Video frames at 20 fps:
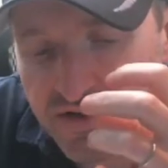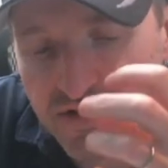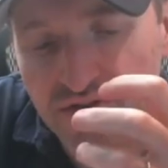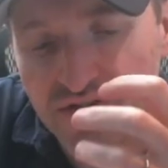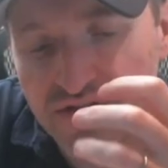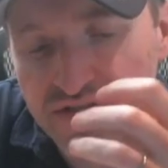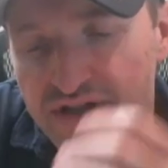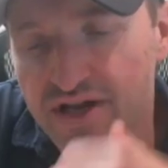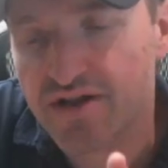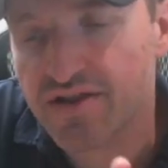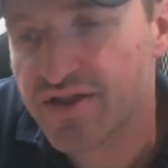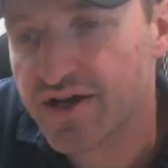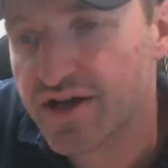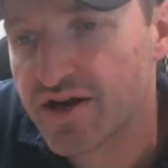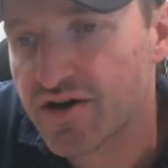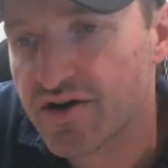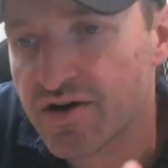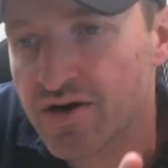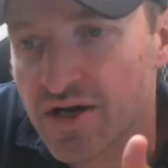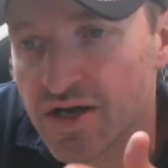You know, they're
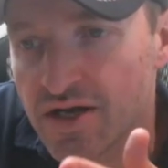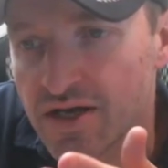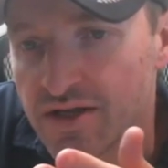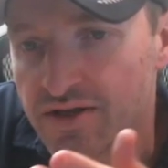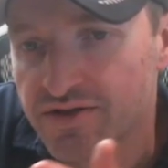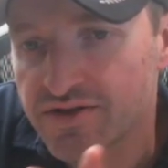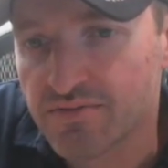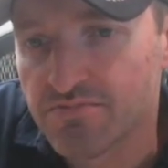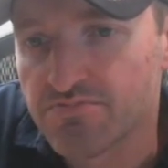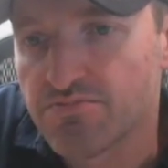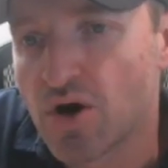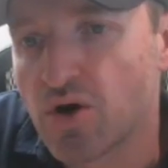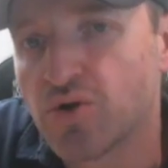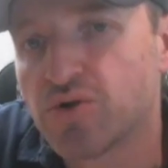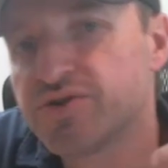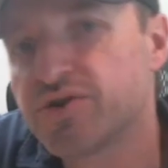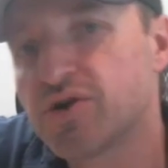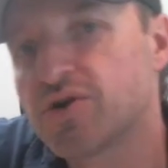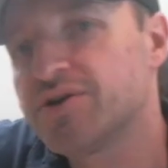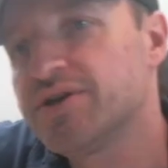there to
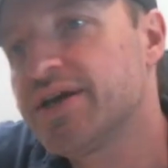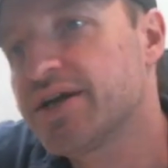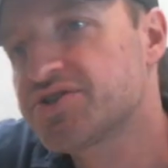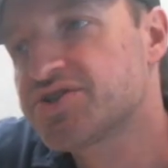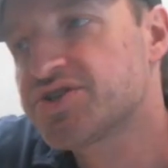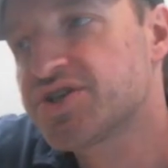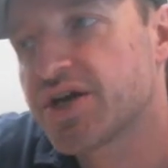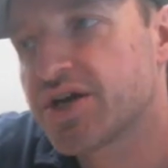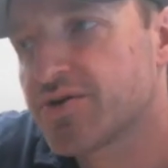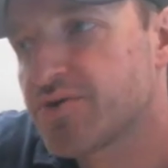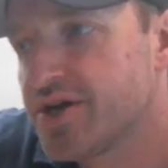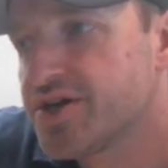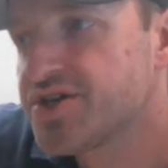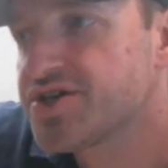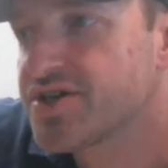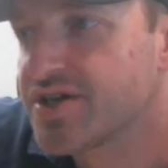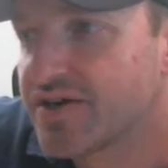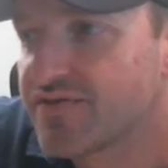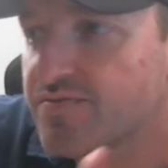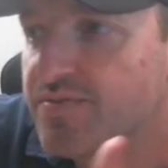mold our next
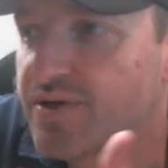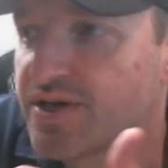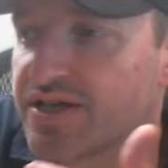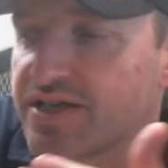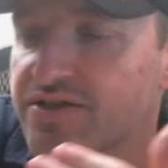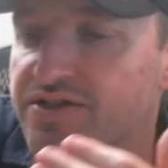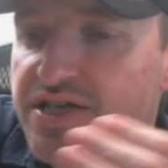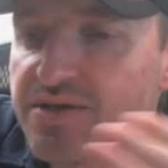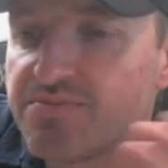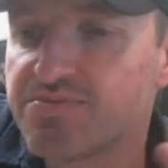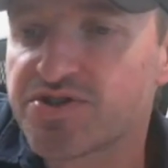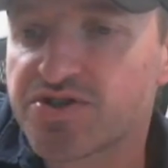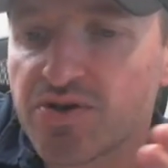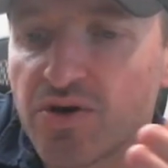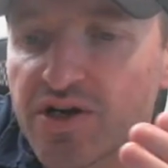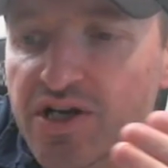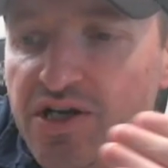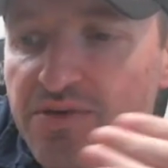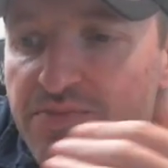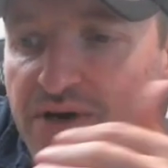generation. Everybody keeps
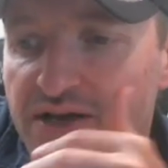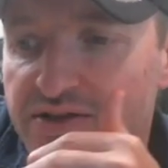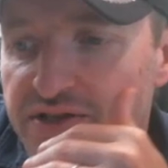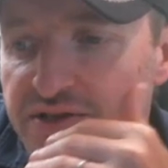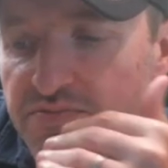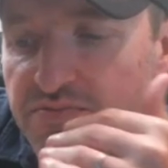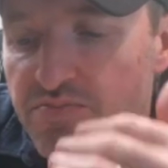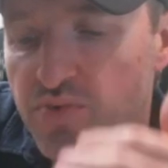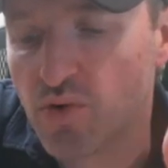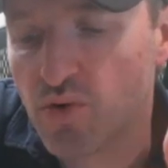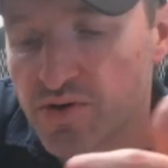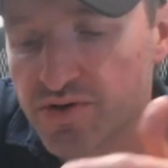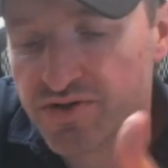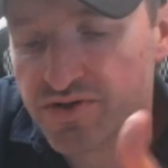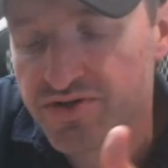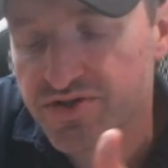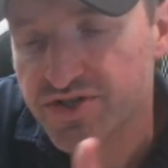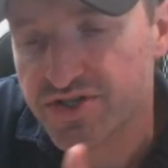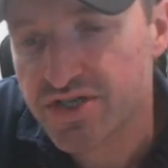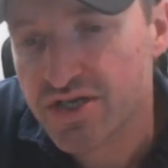talking about the
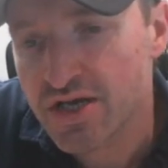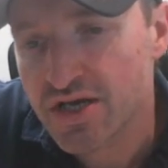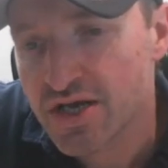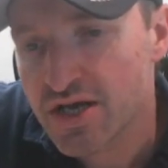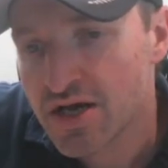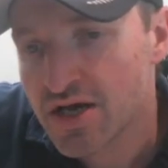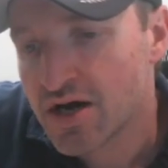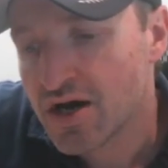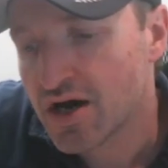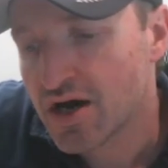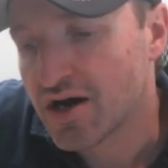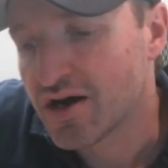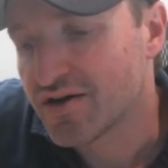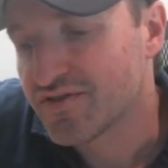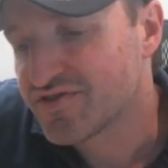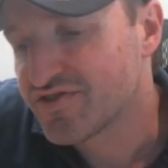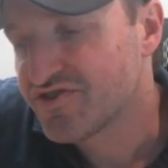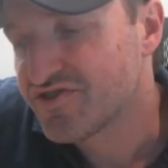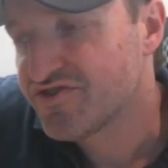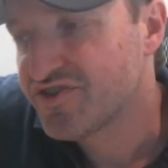importance
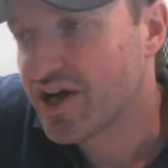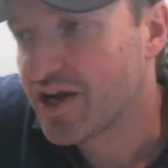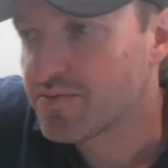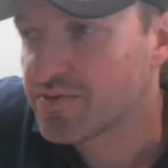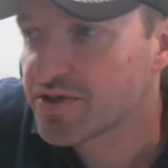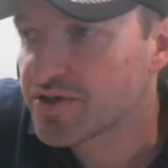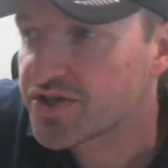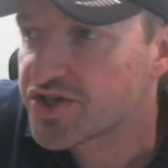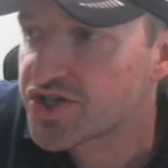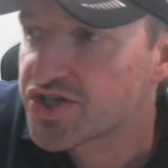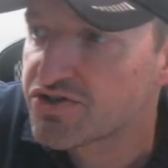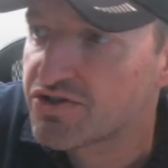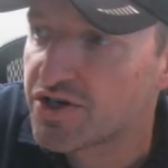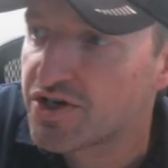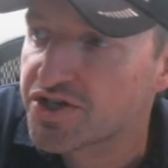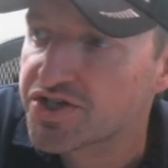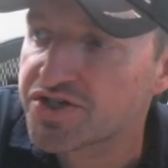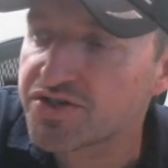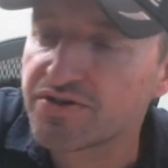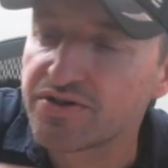of the family
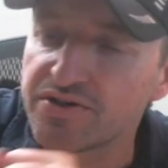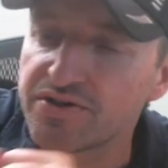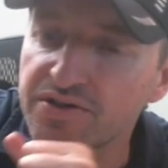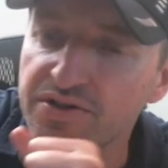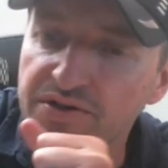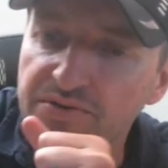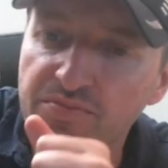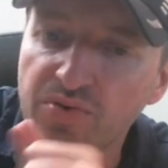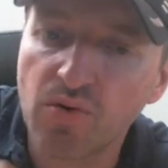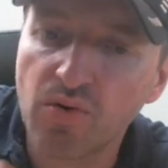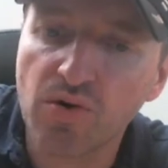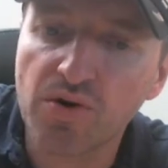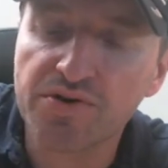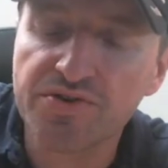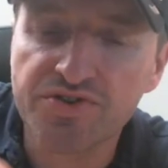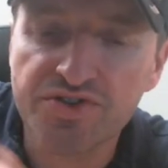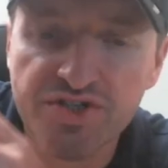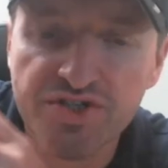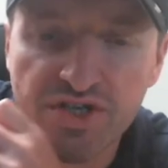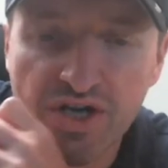structure and the
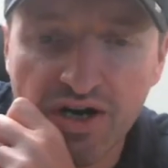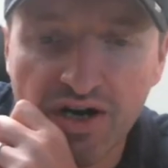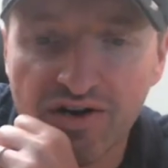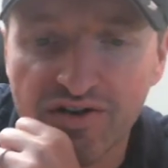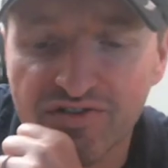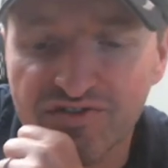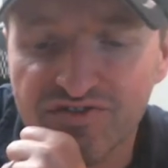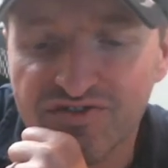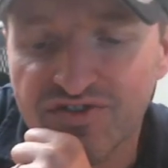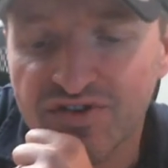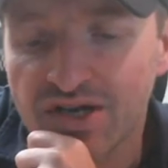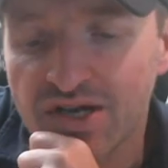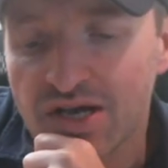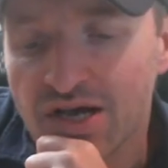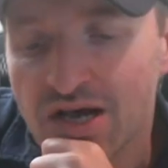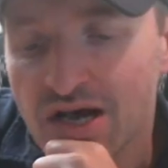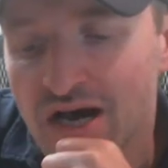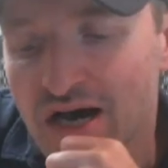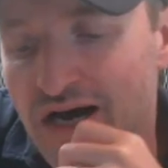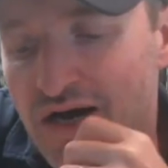importance of
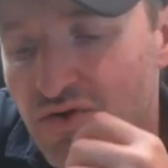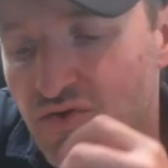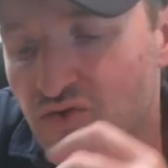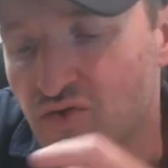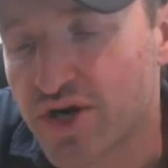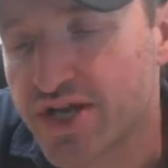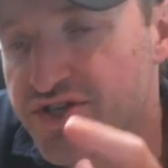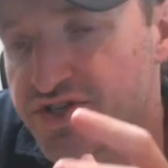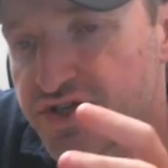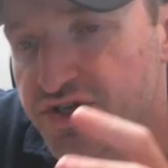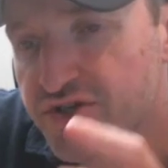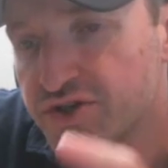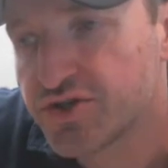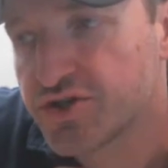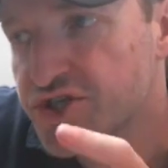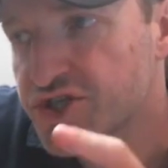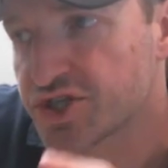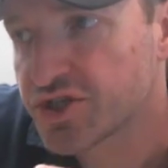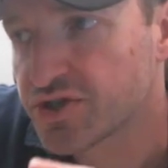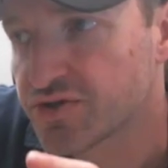uh, raising
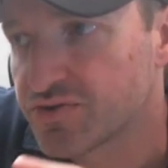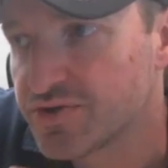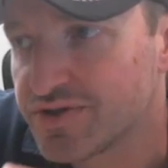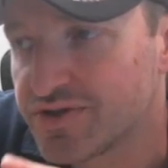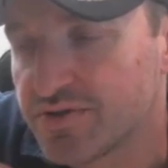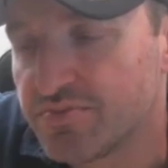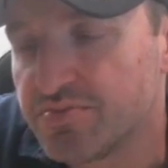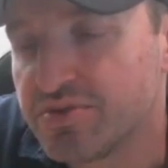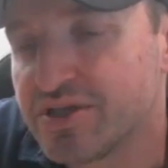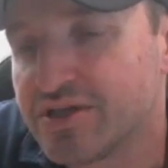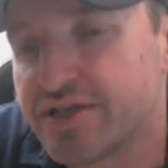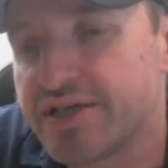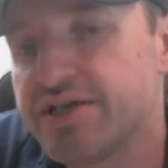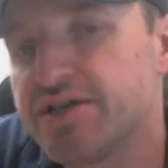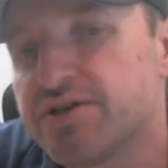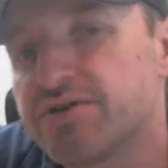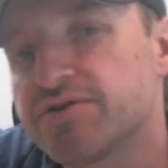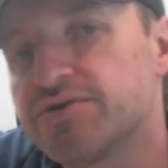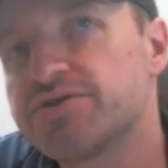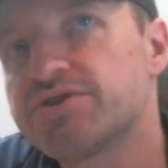your children to be
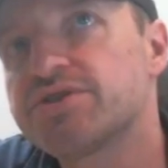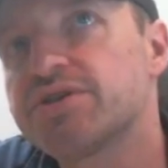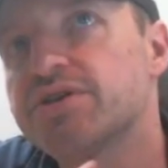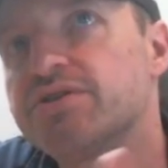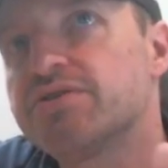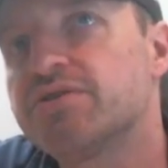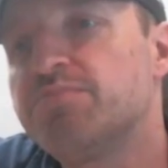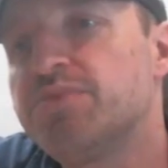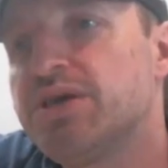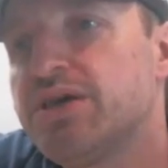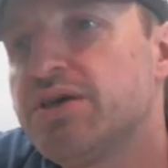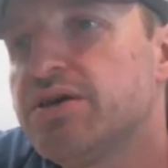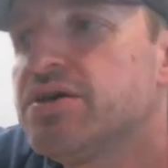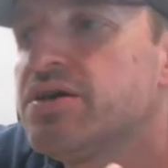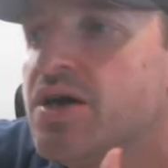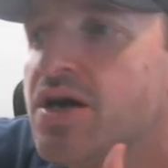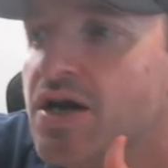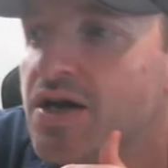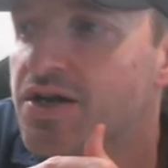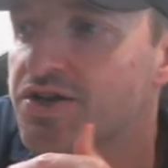leaders and to
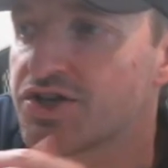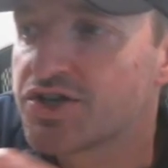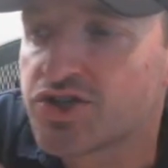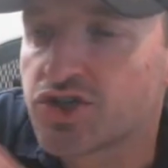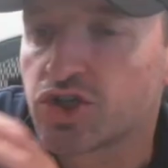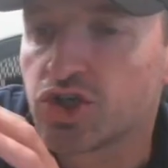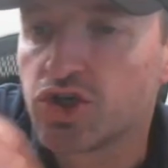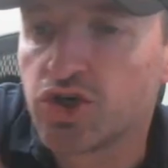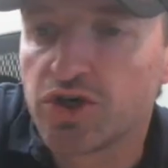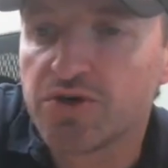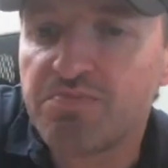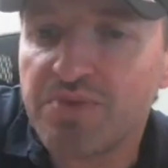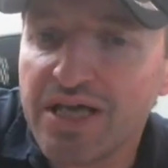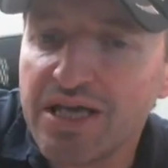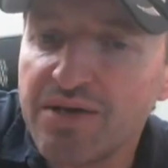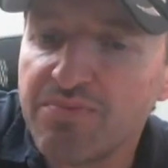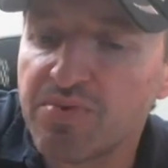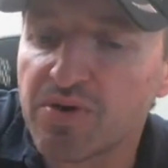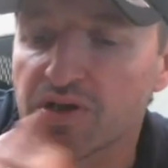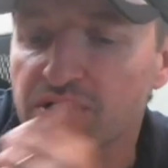be just good
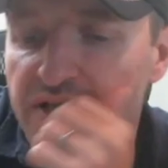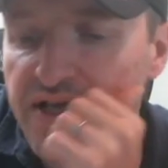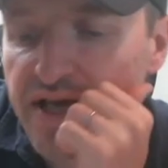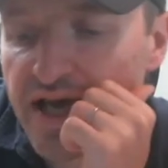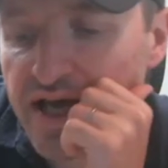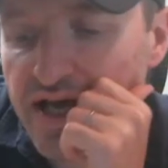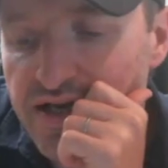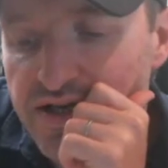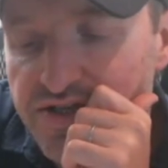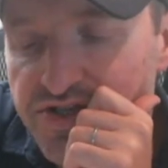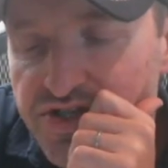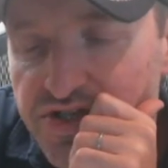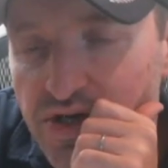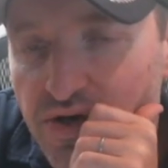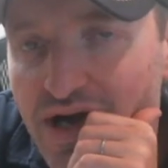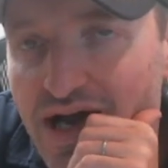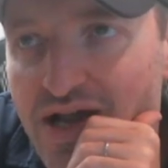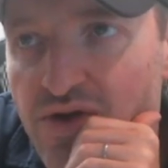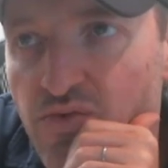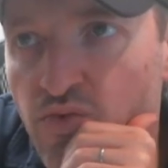people. And
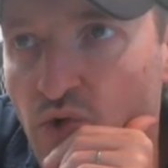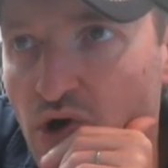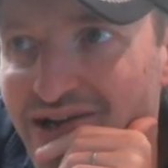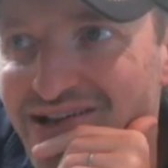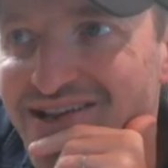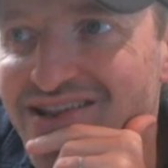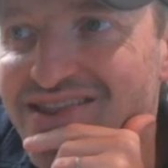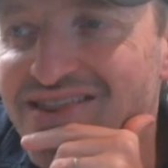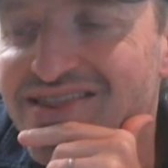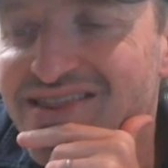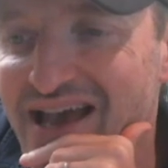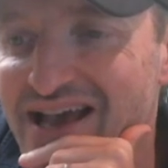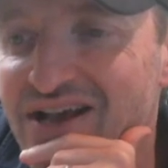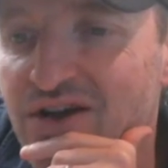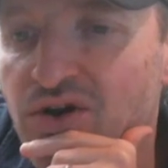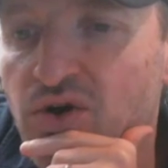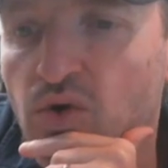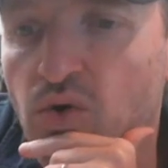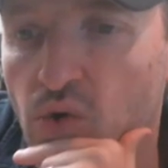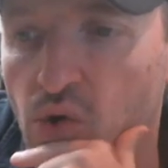so I want to
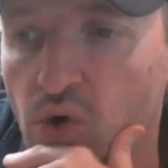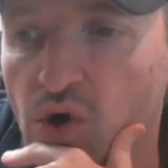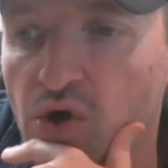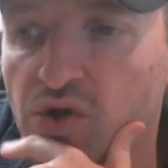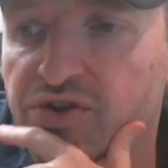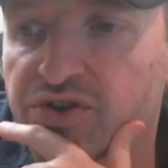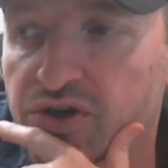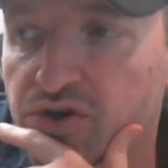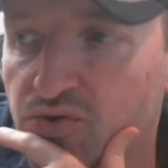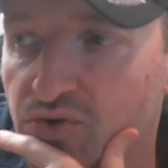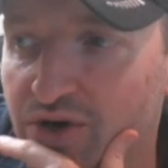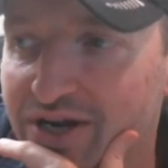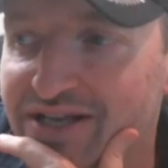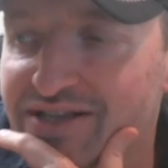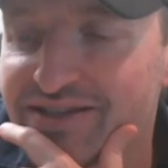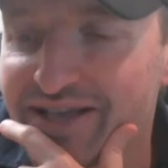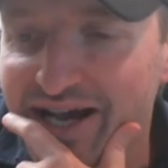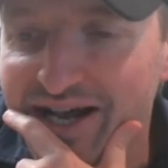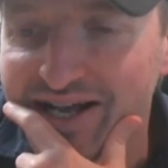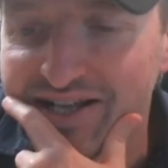thank all the
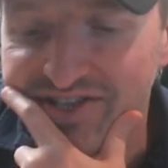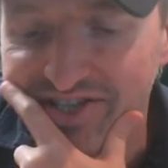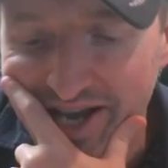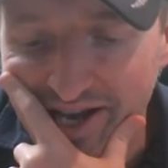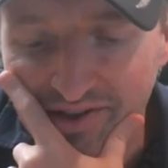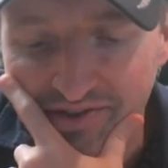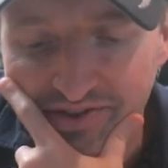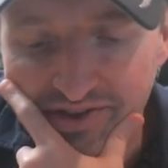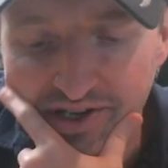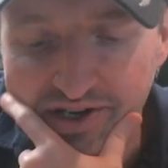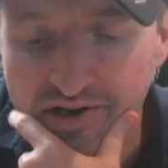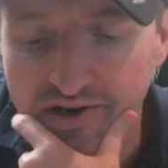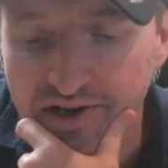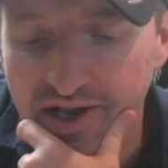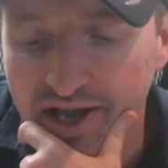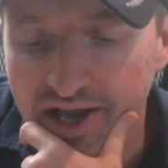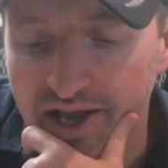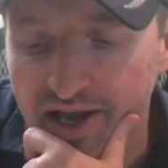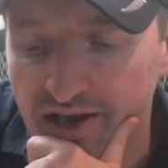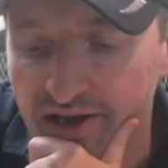great dads out
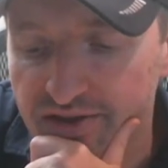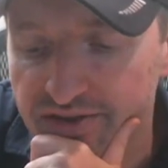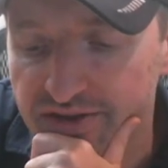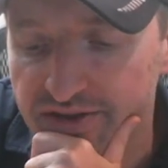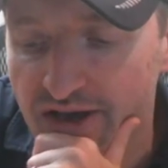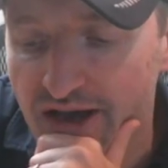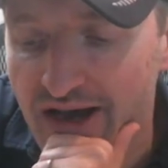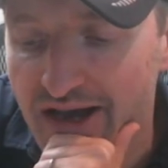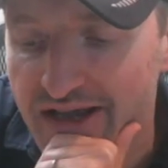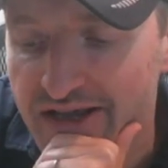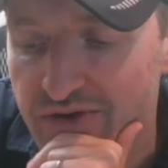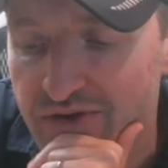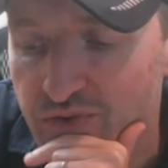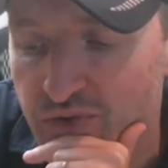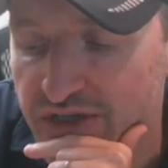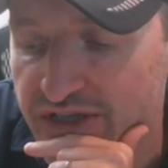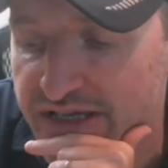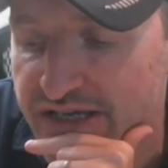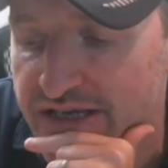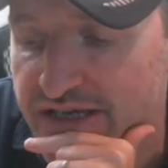there. And I
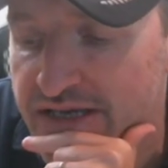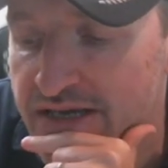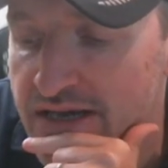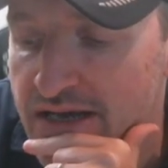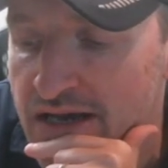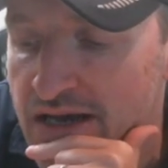really